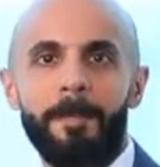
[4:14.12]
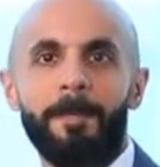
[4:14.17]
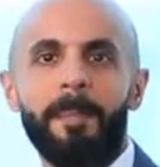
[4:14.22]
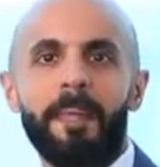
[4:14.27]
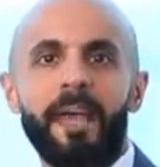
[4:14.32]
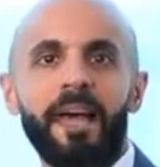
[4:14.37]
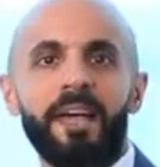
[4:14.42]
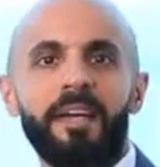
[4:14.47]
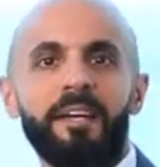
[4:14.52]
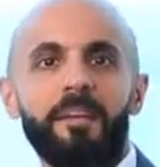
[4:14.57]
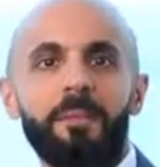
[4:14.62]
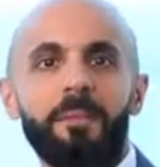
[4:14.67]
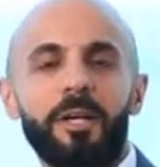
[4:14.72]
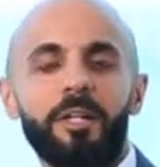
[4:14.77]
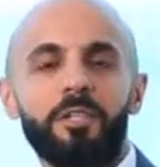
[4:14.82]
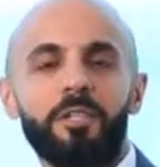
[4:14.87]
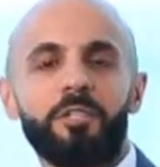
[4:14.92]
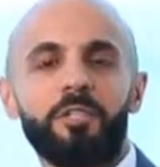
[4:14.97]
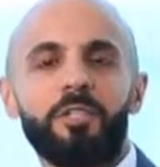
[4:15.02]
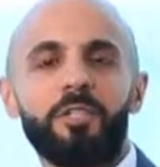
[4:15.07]
and it
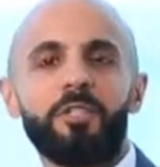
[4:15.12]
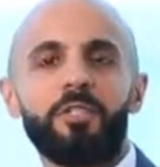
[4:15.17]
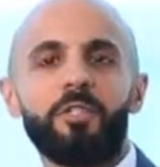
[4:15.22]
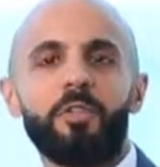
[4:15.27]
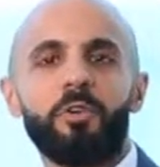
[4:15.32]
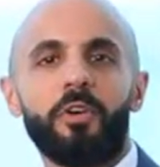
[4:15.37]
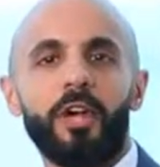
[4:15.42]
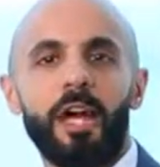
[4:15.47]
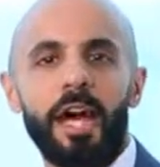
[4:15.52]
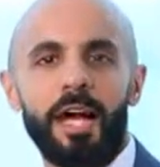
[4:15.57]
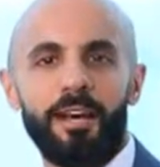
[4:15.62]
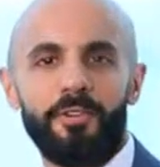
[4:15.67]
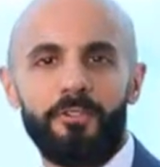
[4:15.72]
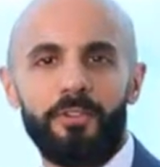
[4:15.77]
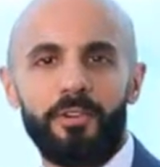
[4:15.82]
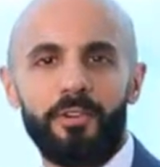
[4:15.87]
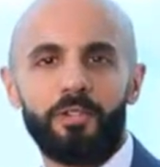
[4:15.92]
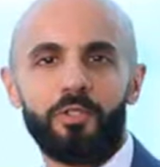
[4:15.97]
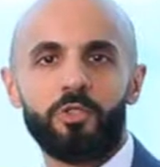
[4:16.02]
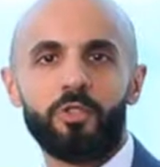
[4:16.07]
measures your
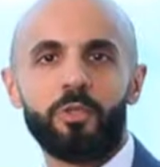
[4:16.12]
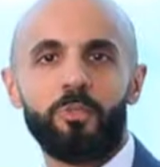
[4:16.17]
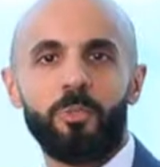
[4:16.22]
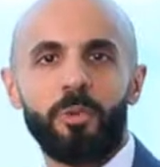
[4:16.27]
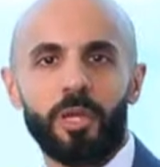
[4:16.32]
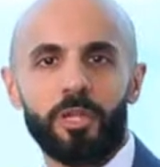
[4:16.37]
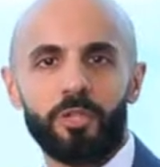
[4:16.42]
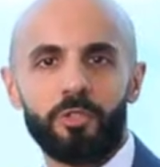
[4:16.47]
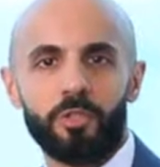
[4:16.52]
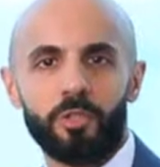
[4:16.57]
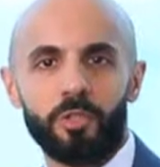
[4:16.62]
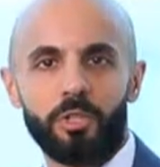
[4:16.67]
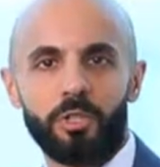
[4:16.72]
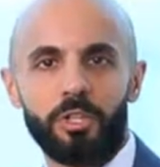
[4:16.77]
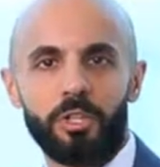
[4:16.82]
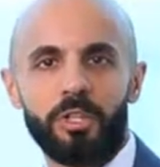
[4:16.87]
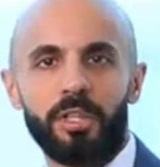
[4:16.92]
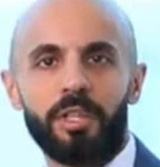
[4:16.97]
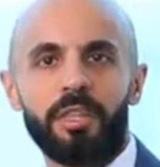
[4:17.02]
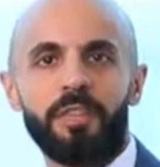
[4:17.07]
average blood sugar
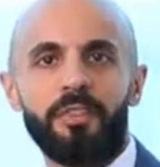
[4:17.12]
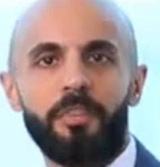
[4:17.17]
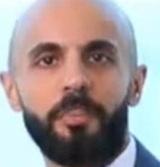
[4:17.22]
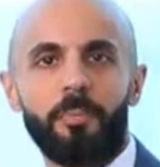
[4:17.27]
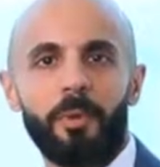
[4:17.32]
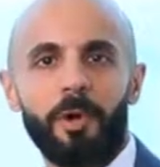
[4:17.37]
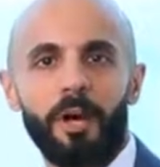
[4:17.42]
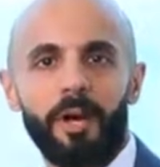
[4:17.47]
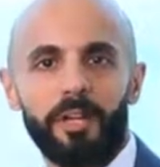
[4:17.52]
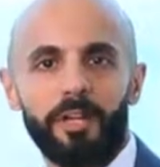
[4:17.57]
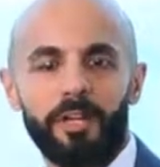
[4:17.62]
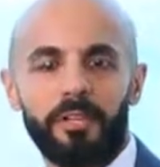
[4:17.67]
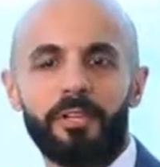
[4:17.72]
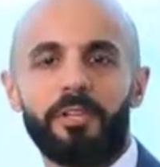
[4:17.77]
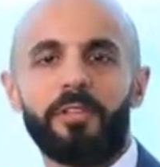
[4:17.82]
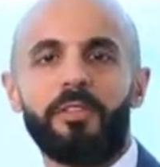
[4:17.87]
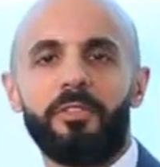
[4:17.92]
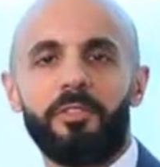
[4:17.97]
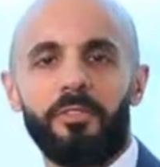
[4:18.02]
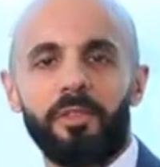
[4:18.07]
in the prior
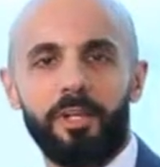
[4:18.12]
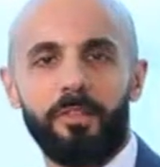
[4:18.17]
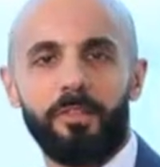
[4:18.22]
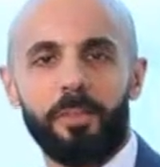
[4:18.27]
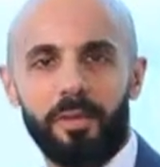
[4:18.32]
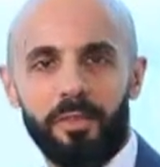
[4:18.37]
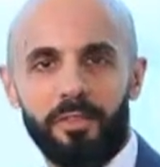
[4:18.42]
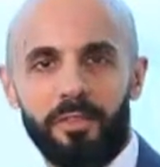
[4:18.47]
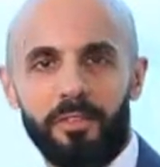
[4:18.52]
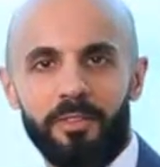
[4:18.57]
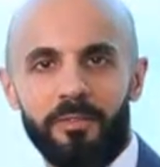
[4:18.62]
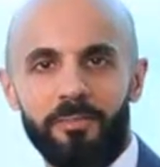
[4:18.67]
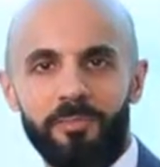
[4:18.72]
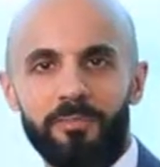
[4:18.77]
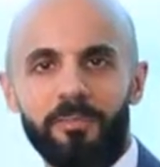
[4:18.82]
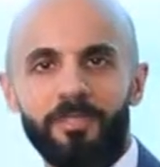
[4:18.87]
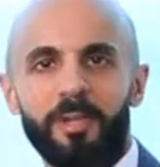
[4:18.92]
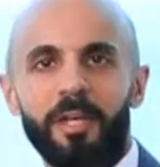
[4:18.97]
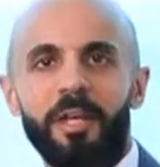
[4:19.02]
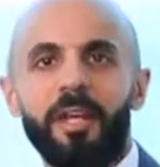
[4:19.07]
3 months.
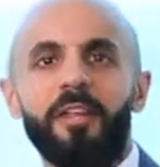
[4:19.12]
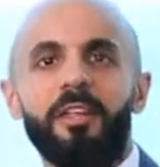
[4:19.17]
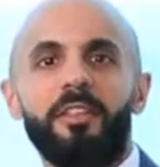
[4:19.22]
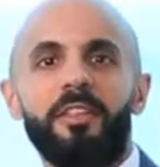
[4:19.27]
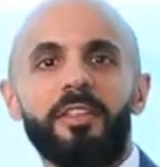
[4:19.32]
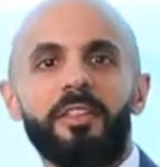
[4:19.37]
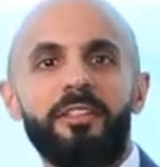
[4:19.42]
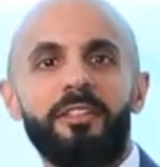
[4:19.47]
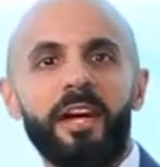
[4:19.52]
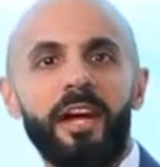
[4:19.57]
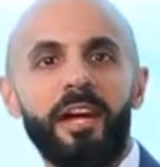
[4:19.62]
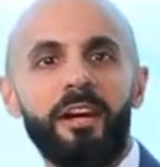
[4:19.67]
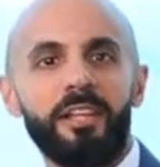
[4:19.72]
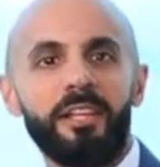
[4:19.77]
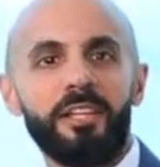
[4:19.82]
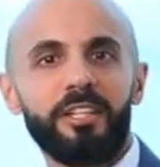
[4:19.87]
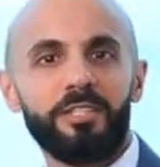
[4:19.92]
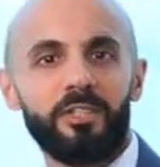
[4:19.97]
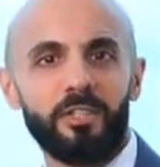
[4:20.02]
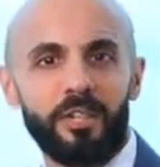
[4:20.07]
The
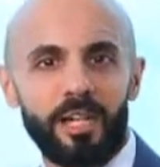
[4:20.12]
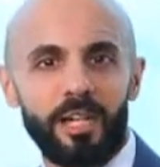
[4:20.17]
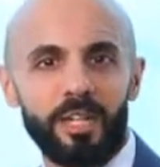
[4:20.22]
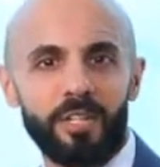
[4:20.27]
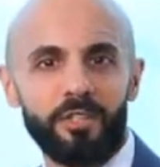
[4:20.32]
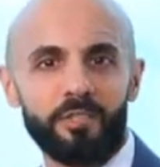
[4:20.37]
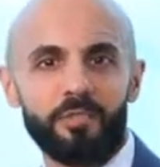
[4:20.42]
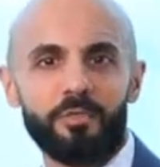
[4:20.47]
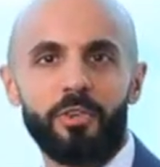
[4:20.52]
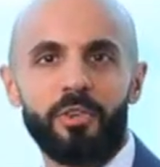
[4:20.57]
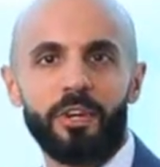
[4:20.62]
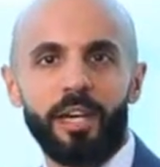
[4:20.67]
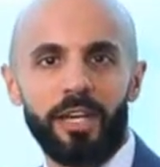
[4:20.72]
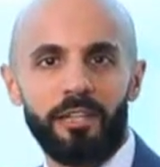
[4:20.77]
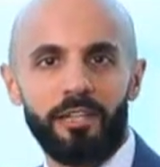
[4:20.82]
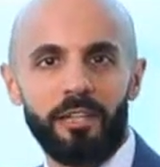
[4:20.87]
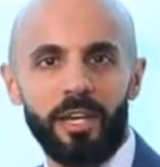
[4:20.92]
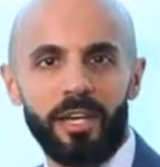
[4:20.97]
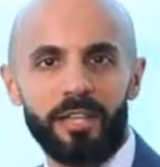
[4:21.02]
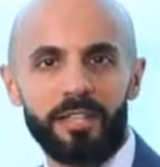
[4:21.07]
target range for
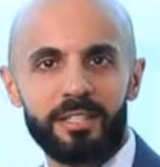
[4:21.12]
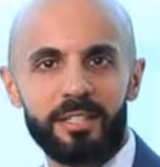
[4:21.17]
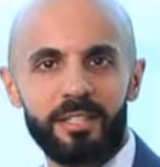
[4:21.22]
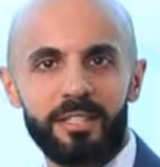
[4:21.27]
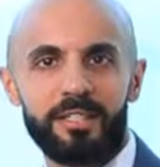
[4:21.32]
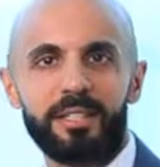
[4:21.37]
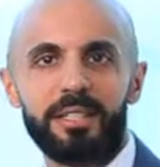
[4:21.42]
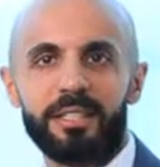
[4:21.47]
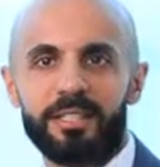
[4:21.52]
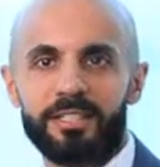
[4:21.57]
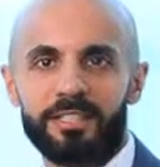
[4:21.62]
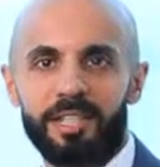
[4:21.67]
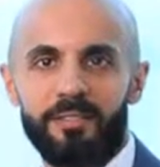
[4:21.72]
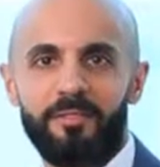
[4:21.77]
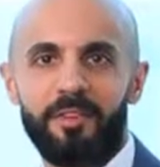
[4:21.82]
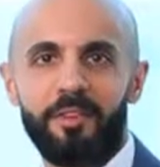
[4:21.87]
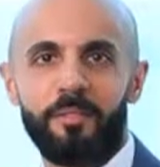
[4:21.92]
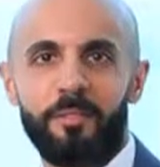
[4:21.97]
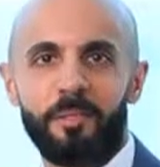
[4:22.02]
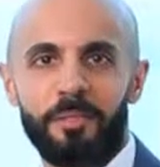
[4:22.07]
adolescent is
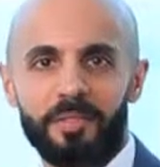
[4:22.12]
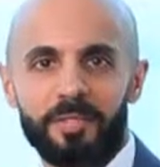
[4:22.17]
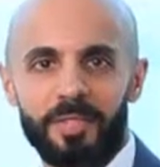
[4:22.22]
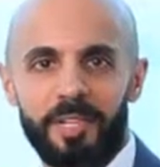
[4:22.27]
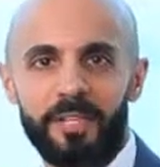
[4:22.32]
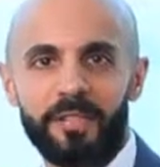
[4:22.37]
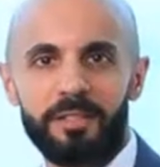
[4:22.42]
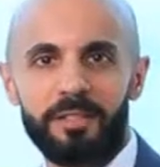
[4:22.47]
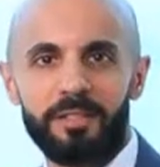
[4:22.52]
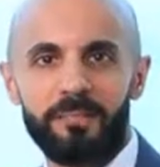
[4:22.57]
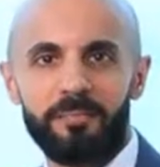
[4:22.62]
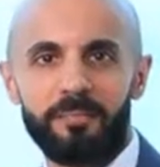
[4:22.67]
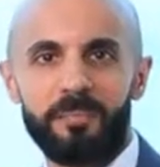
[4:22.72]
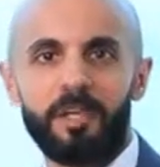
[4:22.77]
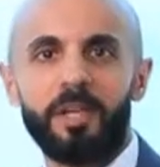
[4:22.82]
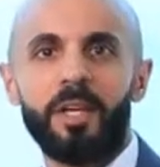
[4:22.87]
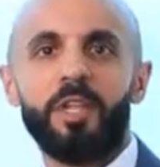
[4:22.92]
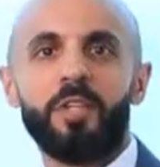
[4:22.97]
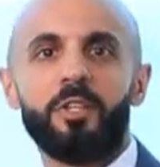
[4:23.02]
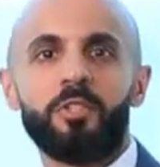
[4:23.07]
7%.
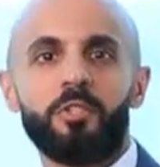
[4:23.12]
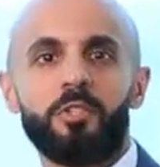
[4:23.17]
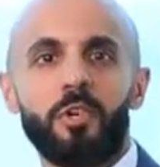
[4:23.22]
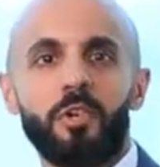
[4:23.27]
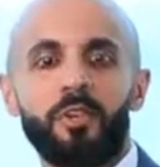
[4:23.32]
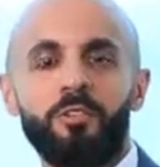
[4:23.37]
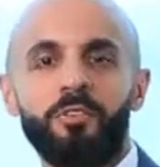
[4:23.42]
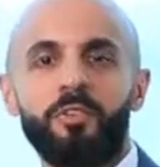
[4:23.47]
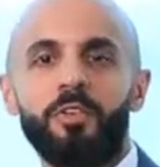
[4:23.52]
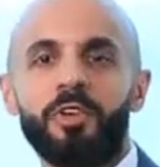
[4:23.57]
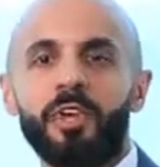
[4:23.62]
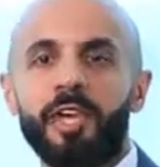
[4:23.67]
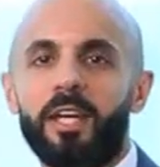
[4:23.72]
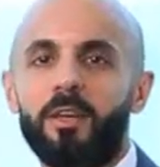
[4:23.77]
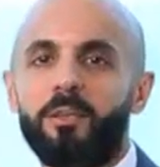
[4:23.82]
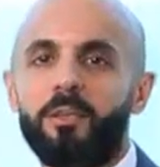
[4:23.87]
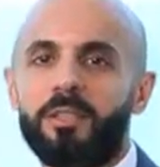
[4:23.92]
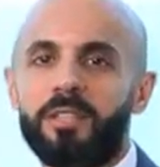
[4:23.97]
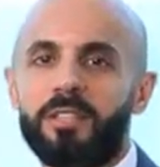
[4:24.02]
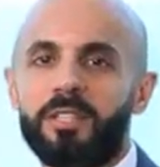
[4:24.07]
So if your
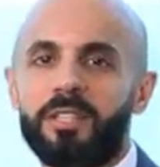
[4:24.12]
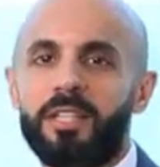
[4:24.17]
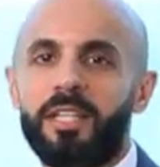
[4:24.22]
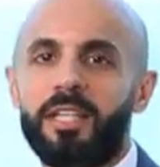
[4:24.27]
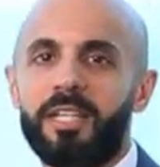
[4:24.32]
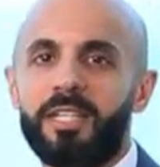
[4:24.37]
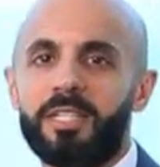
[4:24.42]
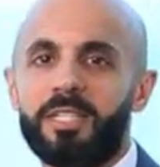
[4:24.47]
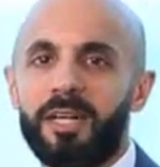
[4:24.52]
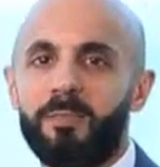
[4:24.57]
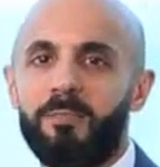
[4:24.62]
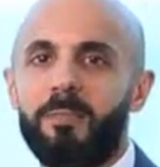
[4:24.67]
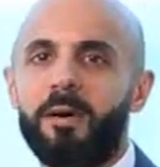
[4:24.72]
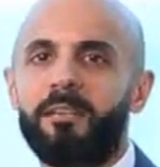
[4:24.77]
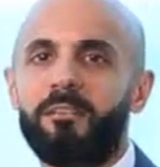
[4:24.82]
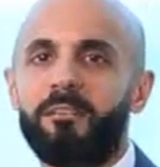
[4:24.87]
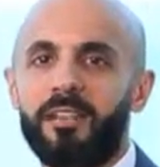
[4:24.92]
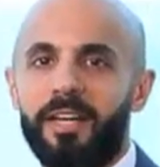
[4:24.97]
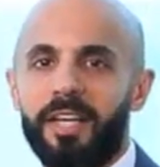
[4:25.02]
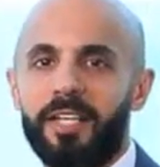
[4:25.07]
A1C is above
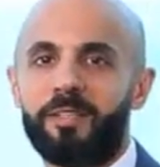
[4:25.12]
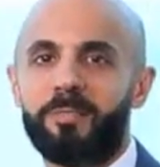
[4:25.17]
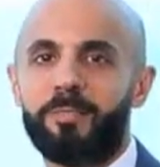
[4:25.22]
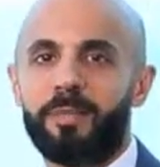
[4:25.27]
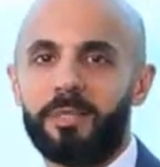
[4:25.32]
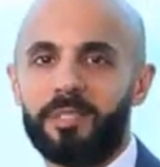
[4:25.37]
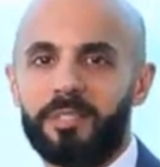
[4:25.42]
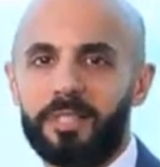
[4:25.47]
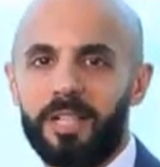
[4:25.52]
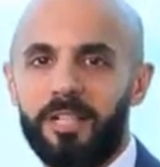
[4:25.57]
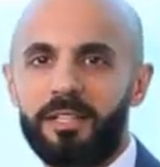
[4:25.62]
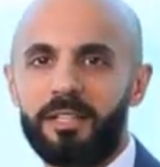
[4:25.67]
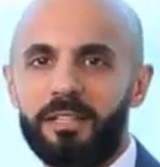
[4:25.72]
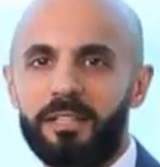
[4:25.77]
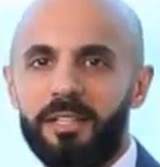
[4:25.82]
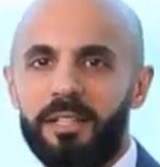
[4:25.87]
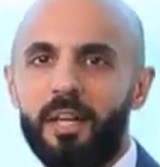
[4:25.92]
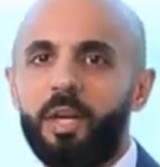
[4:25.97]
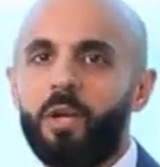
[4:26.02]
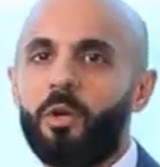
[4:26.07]
8%,
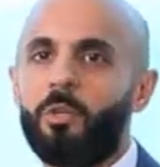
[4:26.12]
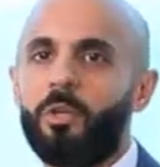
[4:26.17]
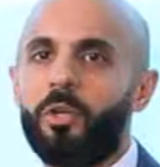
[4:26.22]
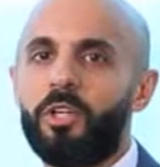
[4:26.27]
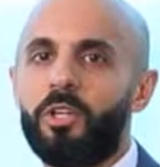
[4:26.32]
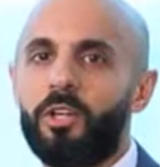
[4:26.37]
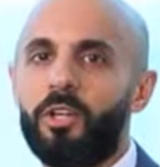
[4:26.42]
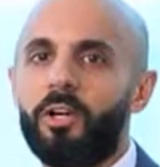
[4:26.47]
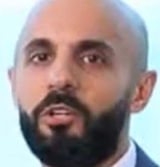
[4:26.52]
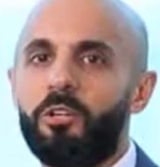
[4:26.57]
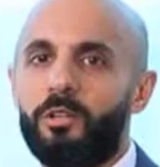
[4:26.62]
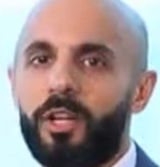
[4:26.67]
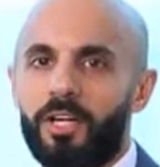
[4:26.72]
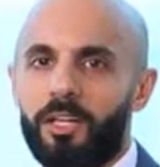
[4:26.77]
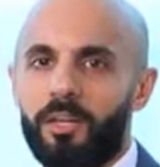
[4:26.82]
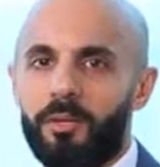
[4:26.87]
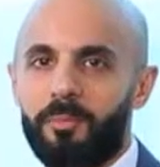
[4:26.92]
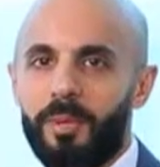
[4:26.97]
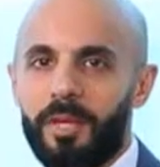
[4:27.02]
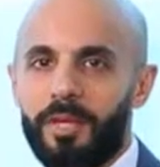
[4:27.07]
we don't
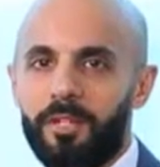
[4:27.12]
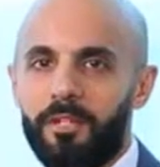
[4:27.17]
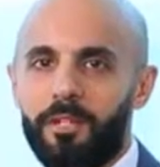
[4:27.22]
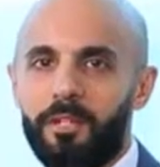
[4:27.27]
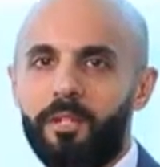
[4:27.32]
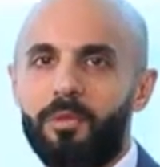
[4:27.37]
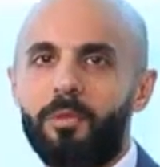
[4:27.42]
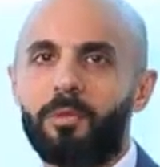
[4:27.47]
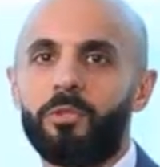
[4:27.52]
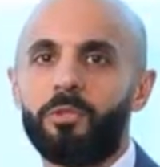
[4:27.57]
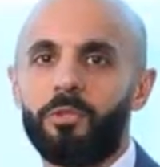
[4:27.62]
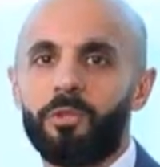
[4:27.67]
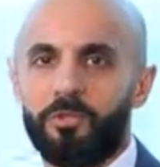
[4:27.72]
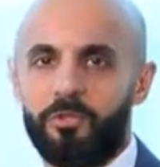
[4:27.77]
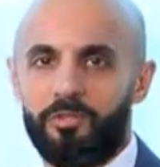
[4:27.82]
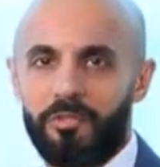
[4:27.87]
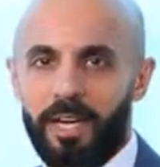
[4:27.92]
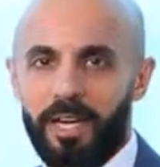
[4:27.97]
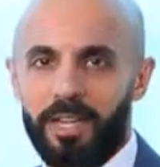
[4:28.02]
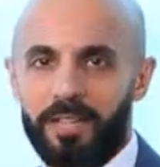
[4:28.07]
recommend you to
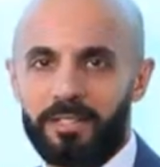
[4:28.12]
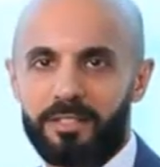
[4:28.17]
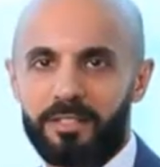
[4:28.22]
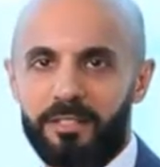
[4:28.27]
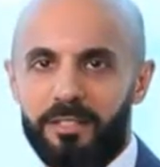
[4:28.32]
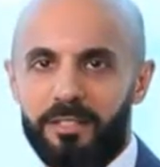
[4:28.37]
fast.